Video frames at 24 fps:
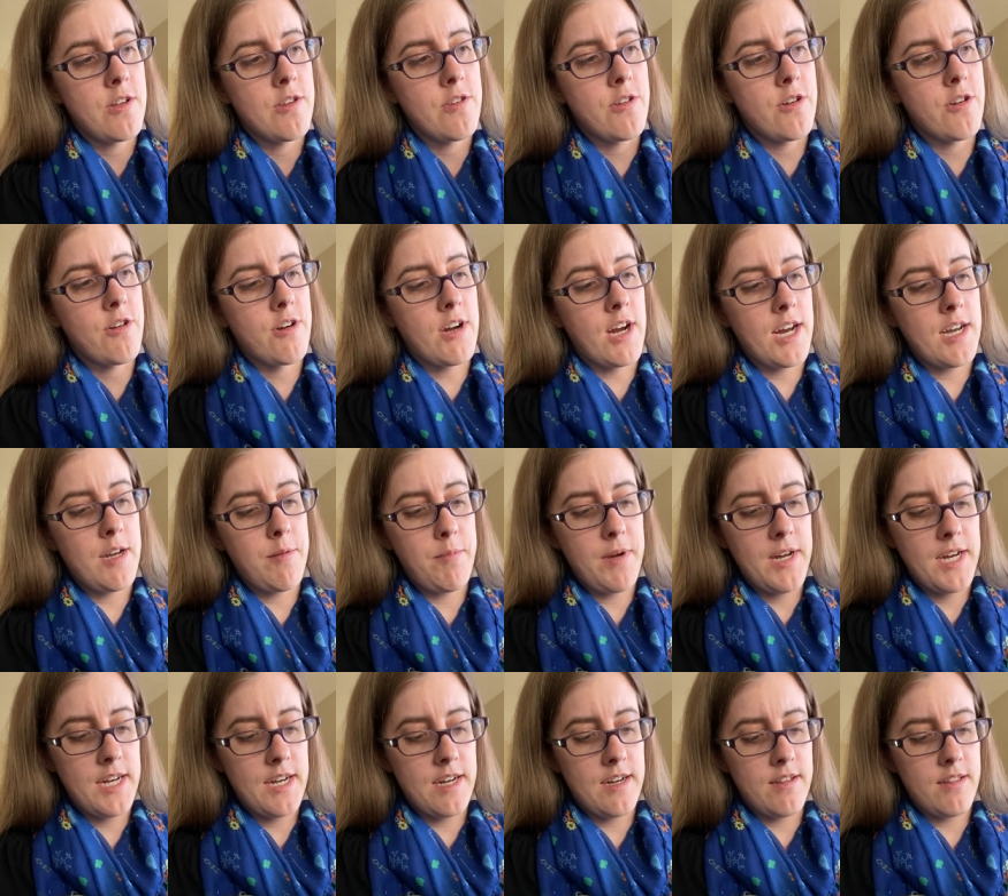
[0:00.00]
So you're kind of
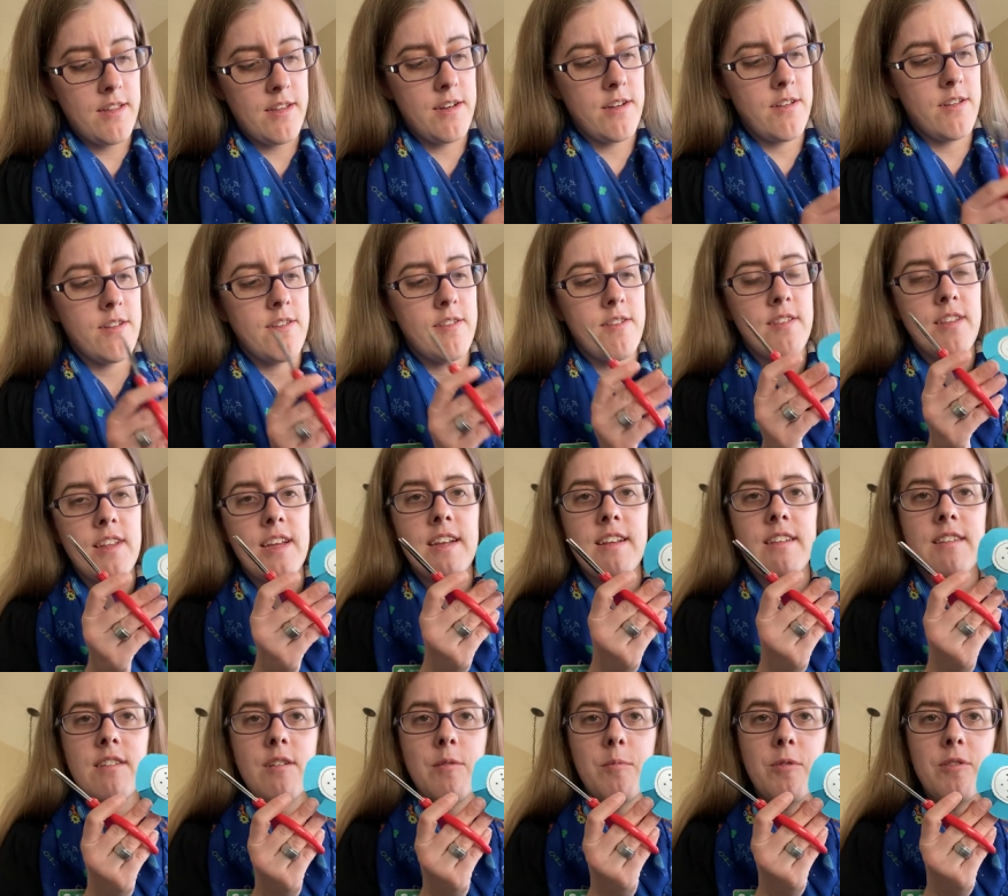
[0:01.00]
making little
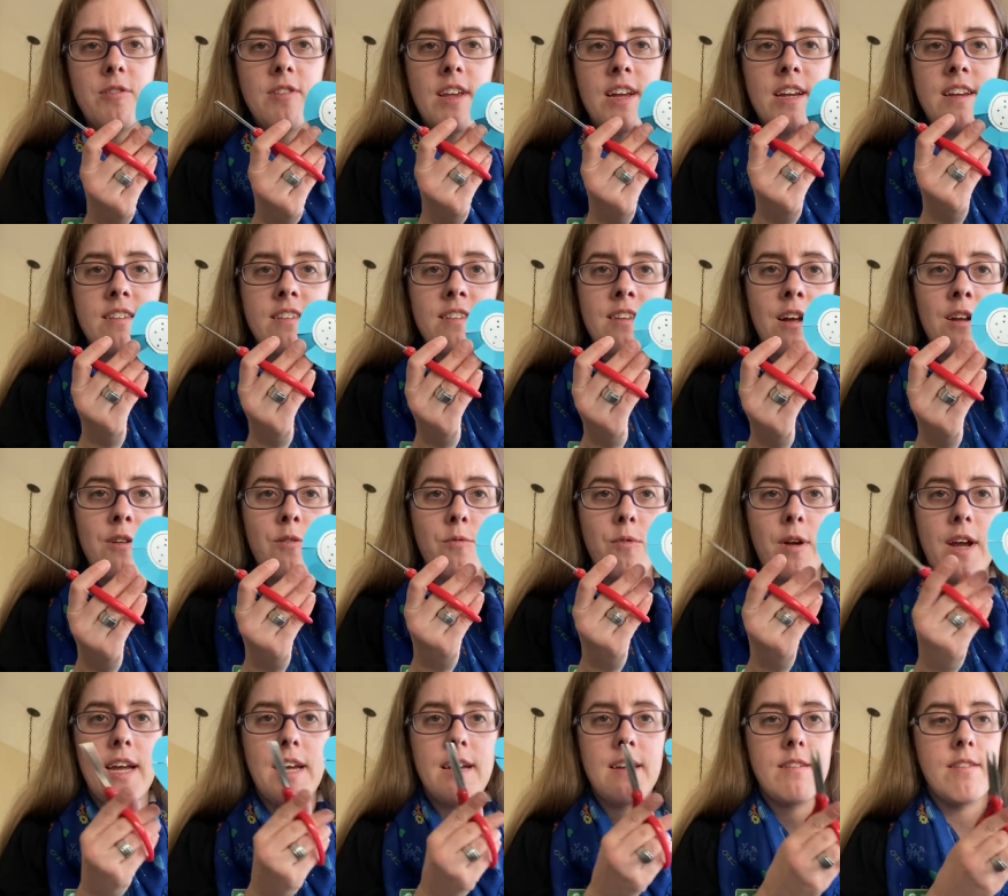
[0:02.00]
slits, almost like sun
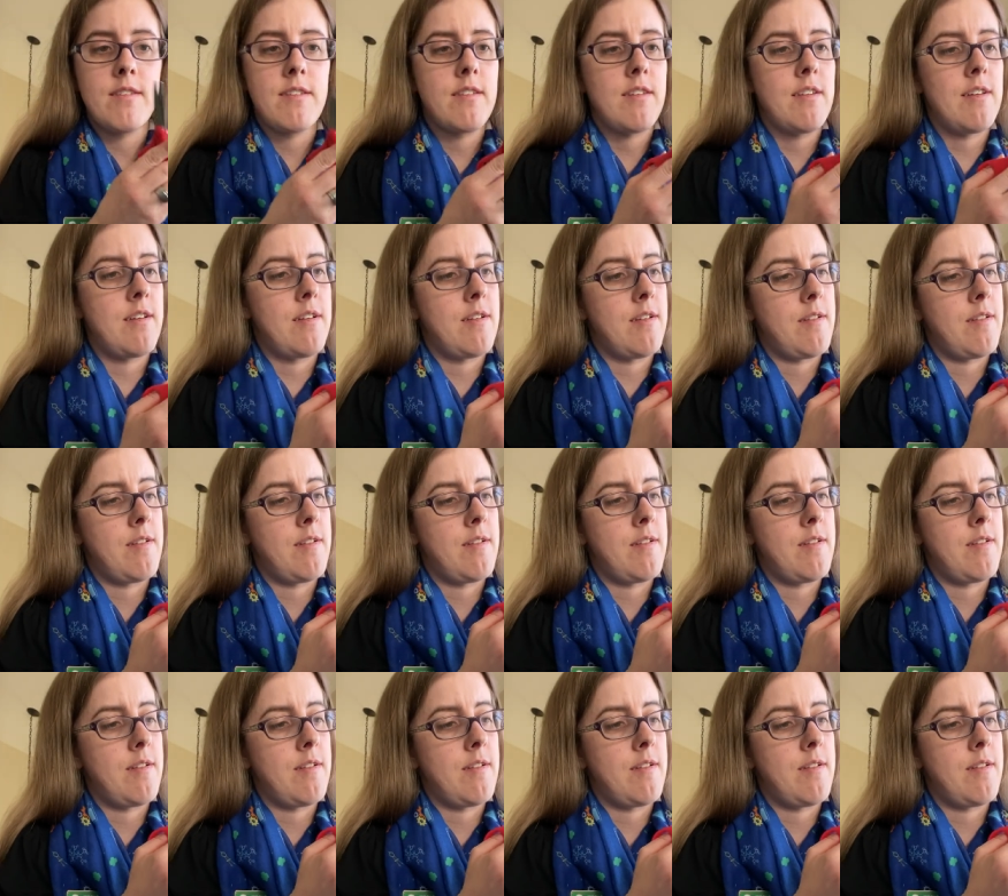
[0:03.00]
rays.